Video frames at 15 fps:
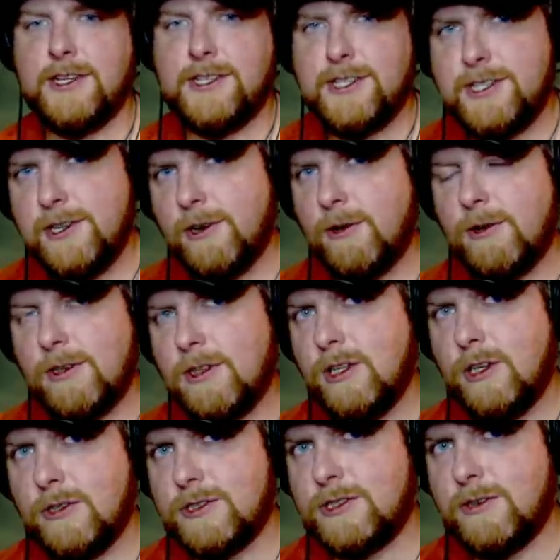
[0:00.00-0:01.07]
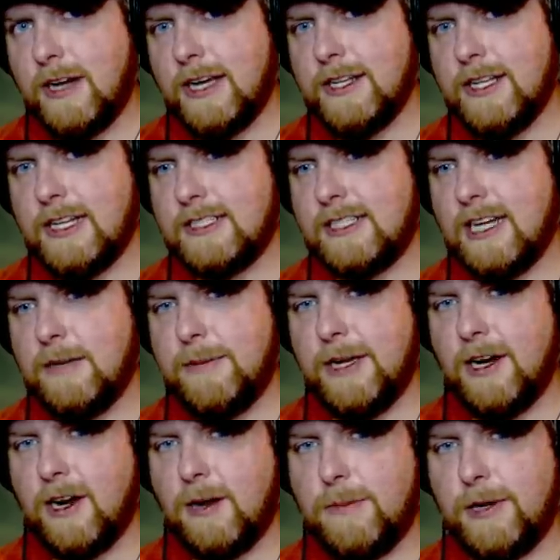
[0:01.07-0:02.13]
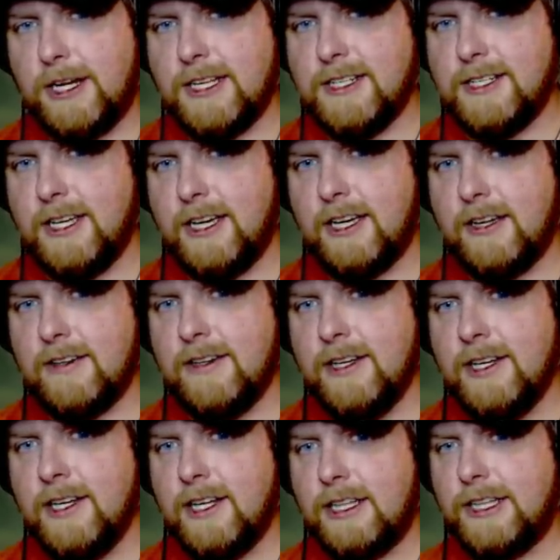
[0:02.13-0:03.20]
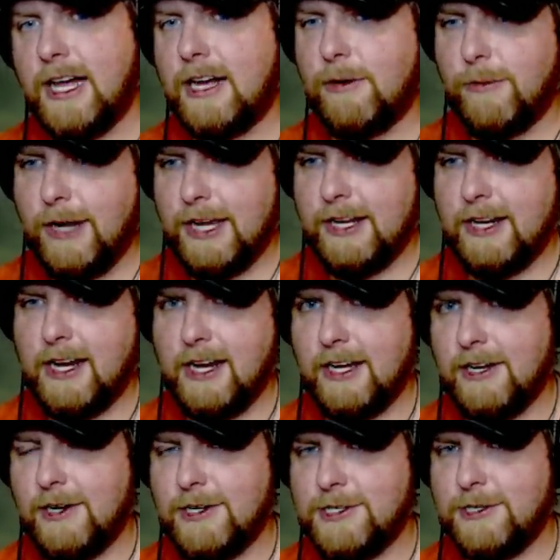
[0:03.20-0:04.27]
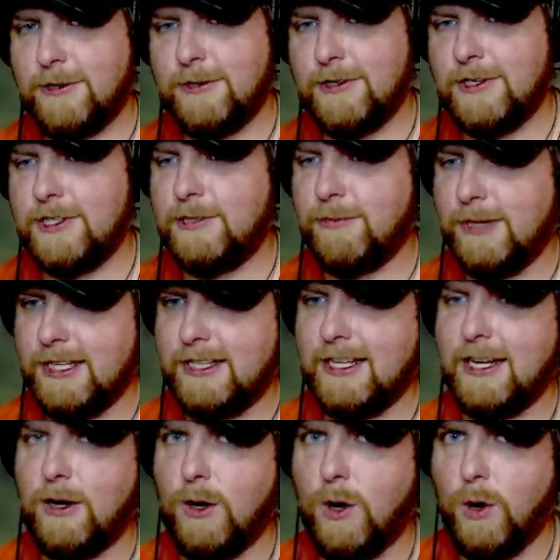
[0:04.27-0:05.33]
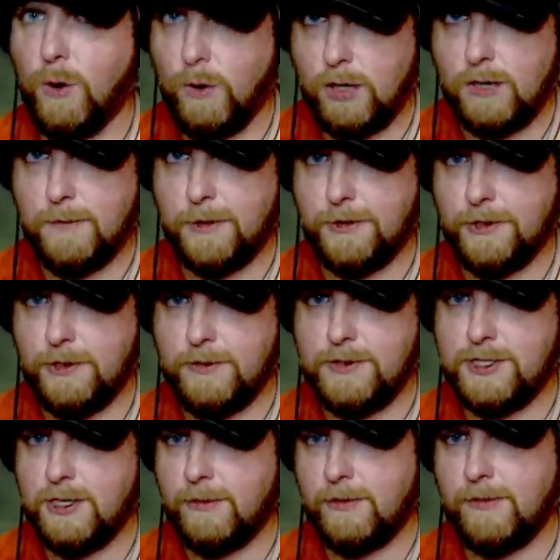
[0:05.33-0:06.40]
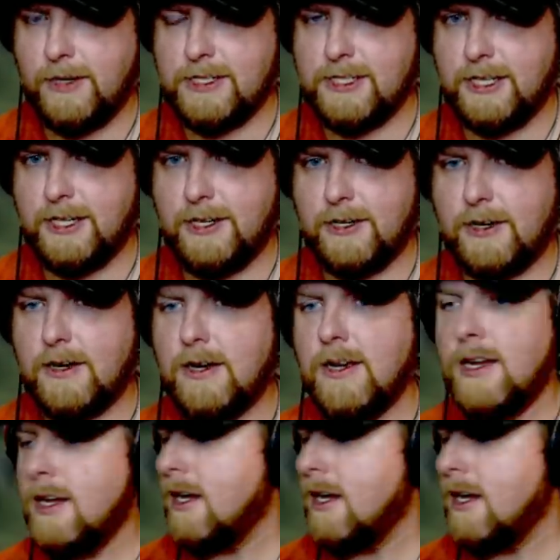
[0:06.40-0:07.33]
So close, right? That's got to be a heartbreaking day. lot of weight on her shoulders with that horrible news no one wants to hear.